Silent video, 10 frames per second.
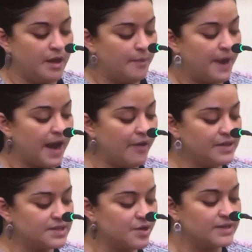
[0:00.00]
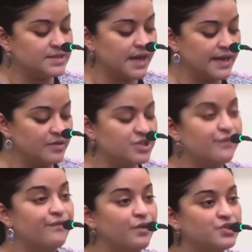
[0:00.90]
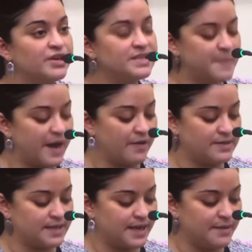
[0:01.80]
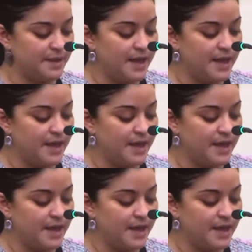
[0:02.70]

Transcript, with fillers: Parents are entitled to full transparency